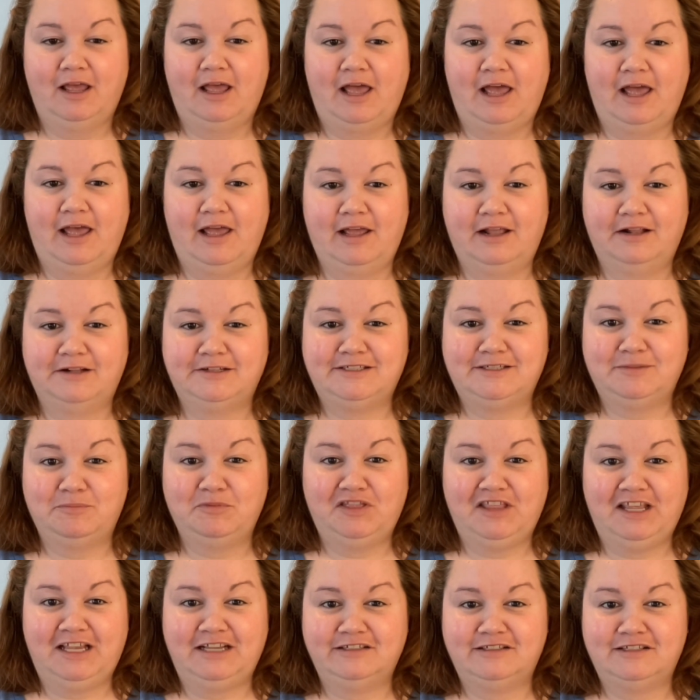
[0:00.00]
and some
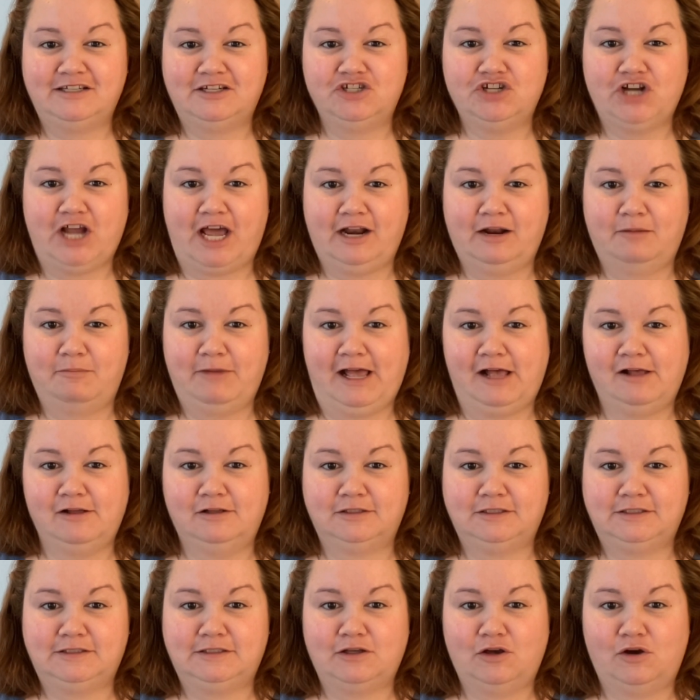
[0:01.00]
things to chat
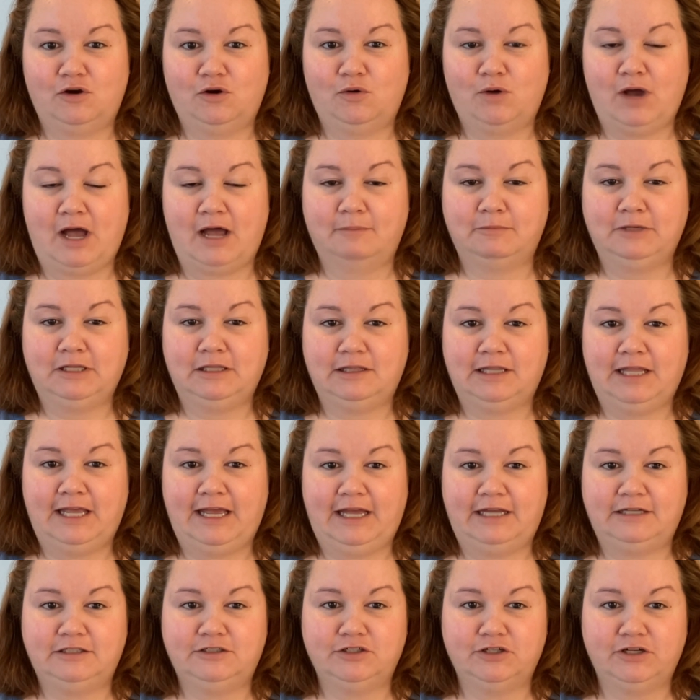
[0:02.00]
about. So I'm
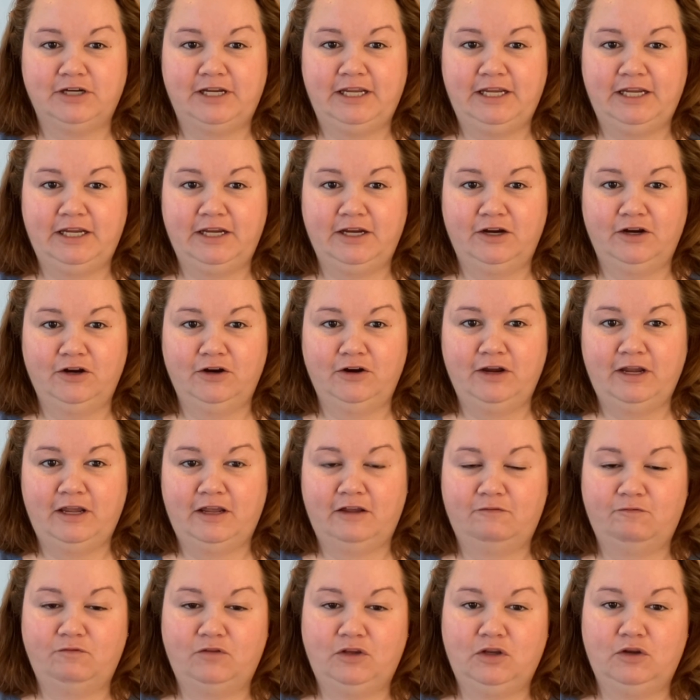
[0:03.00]
glad you're here.
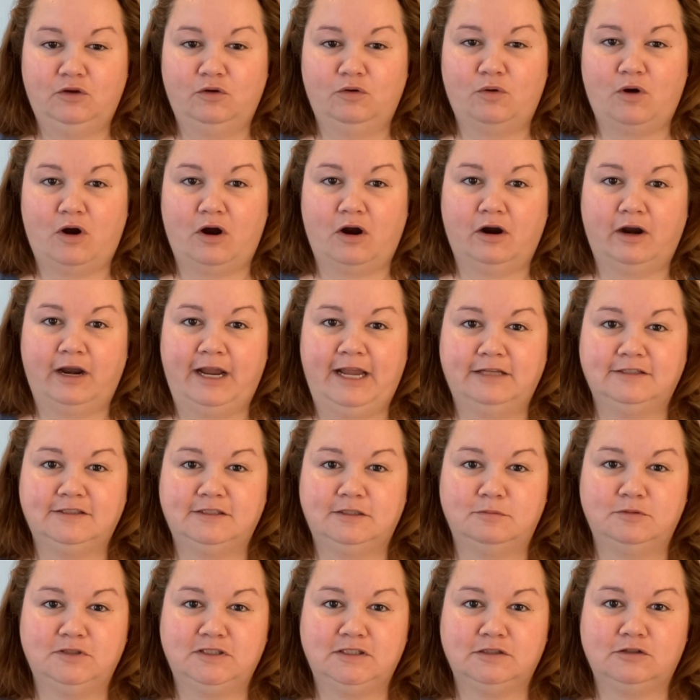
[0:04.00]
If you are a
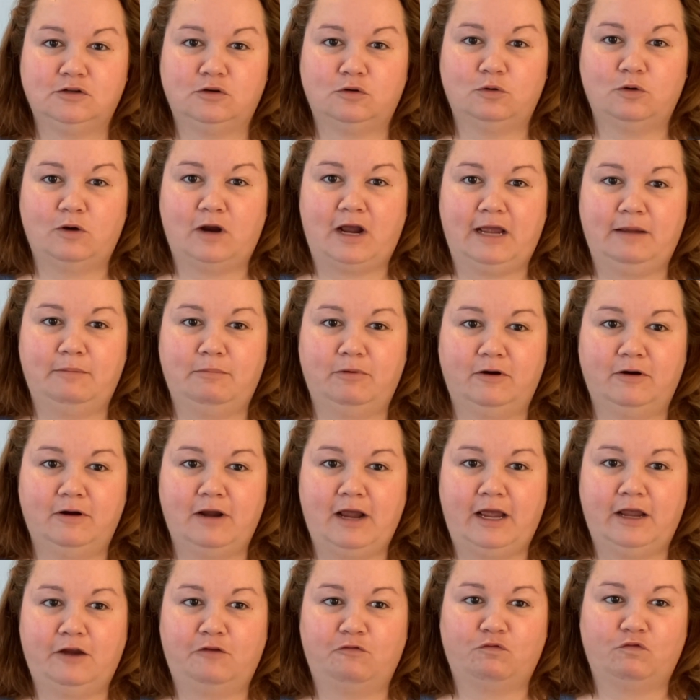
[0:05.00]
subscriber,
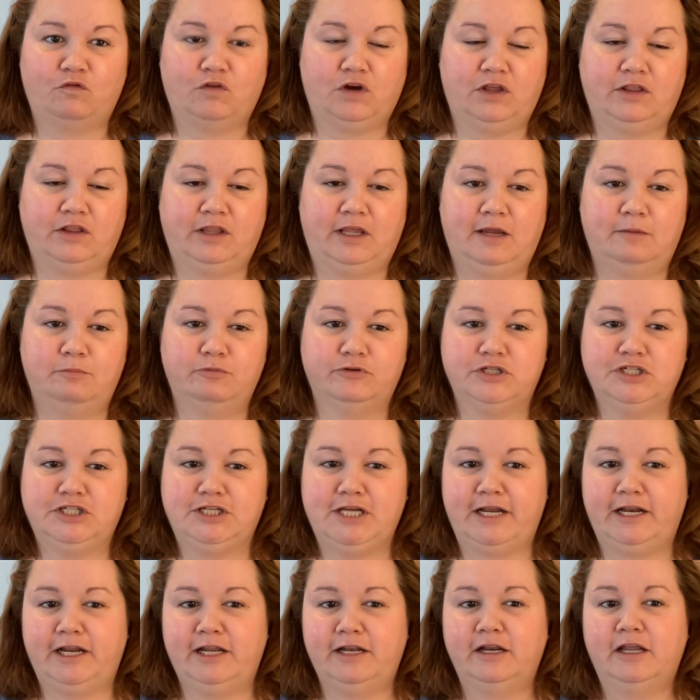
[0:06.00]
I really
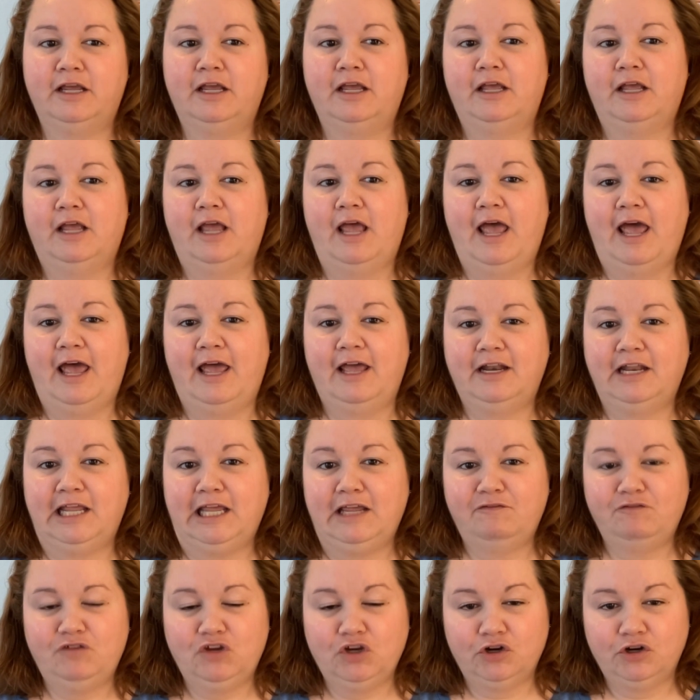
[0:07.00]
appreciate it. And
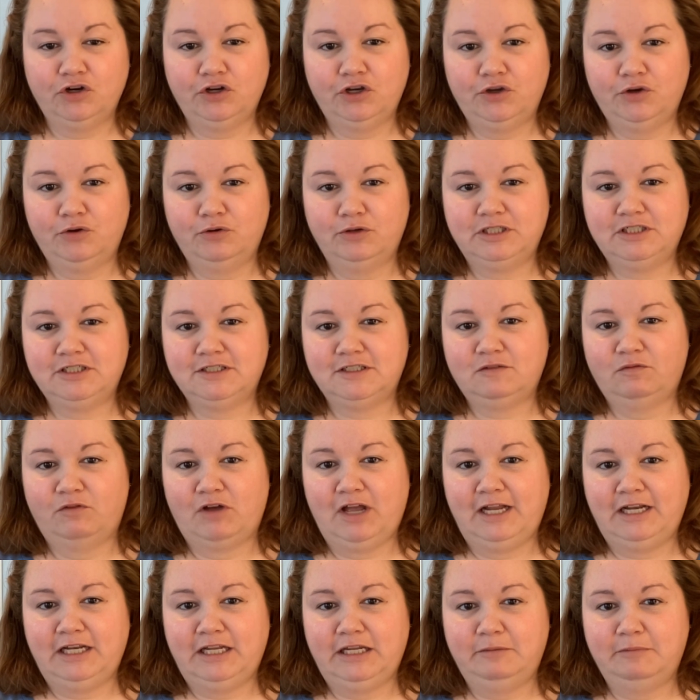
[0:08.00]
if you're new and just
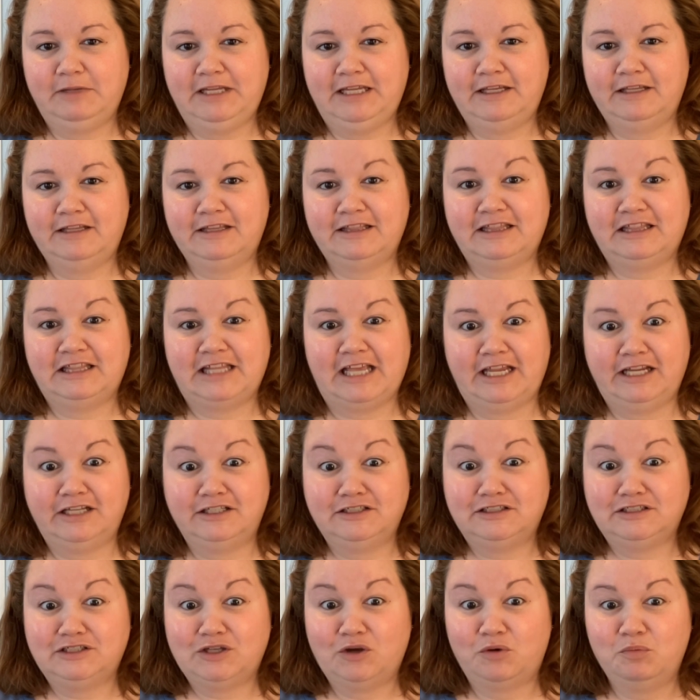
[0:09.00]
finding me, thanks
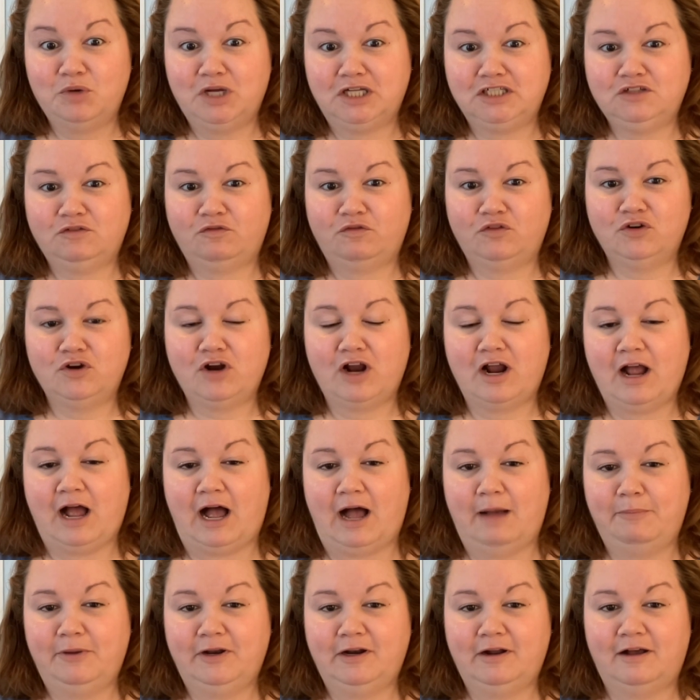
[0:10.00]
so much for
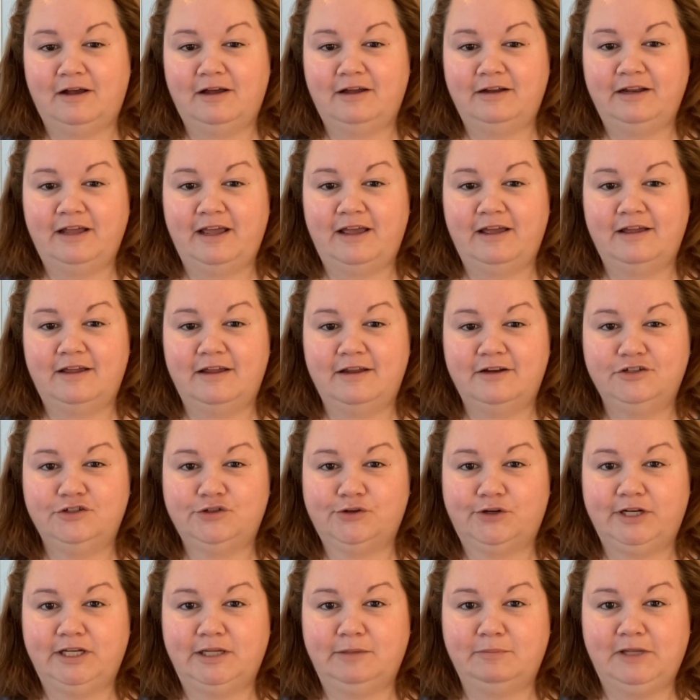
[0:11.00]
hopping on and
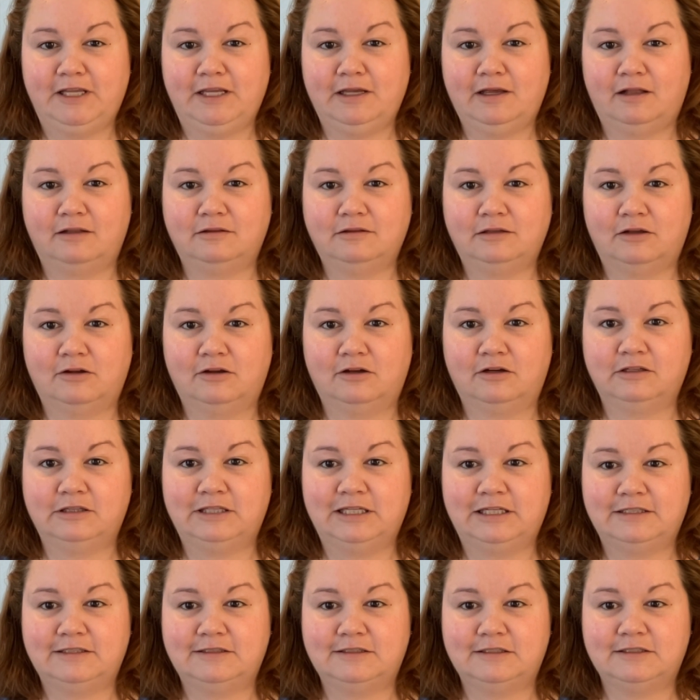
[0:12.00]
joining me along
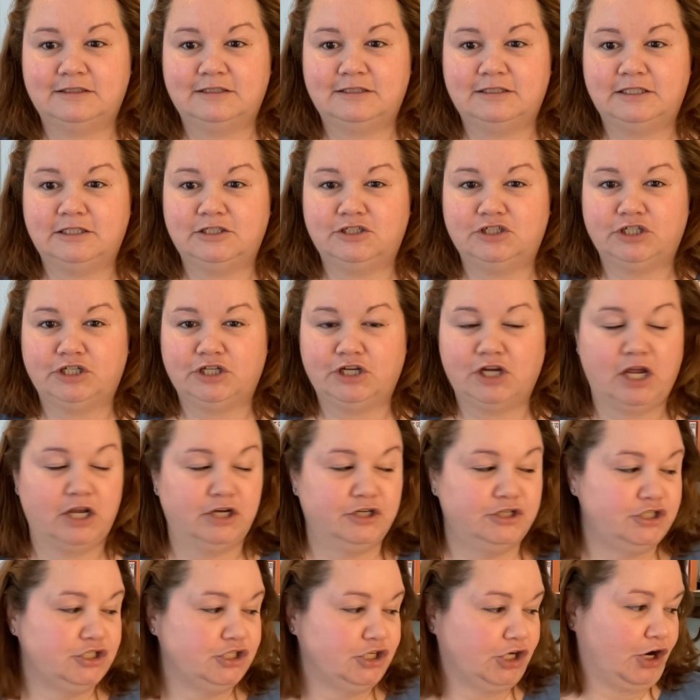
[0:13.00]
this stitching
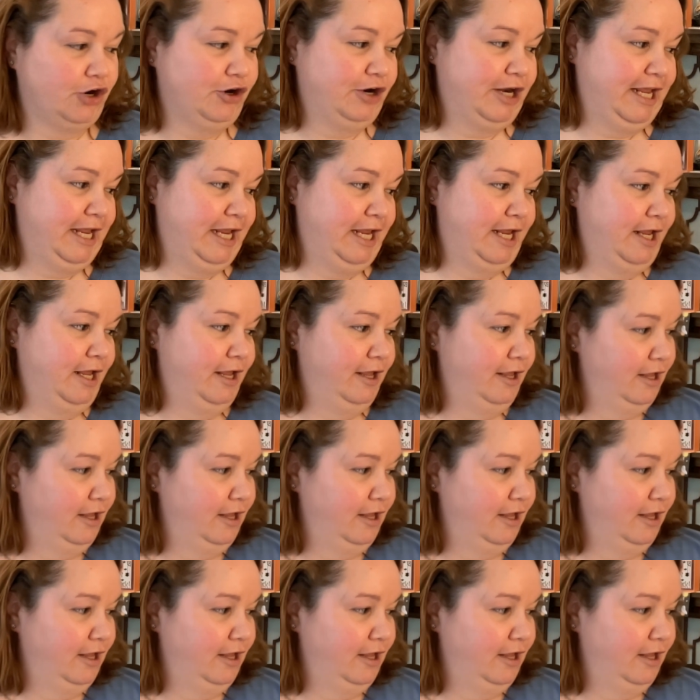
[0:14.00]
journey.